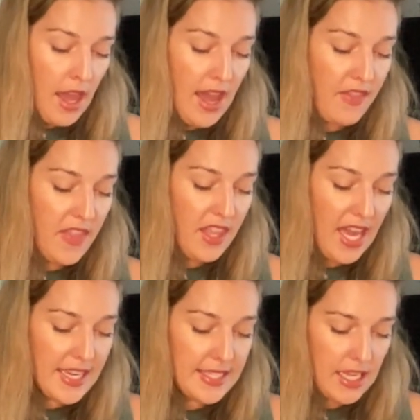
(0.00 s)
And then the
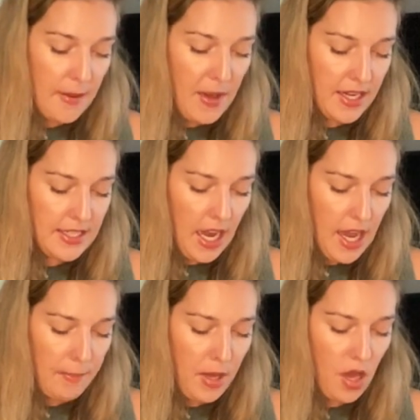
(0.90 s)
last thing I picked
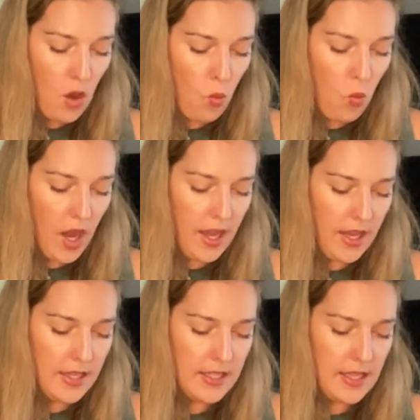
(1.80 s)
up
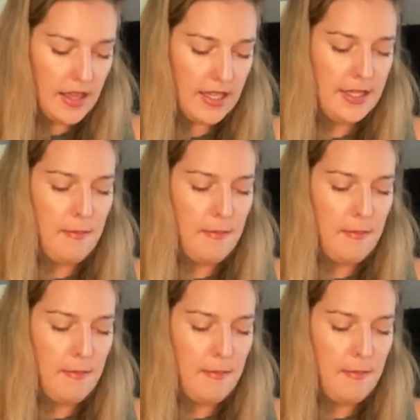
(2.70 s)
was this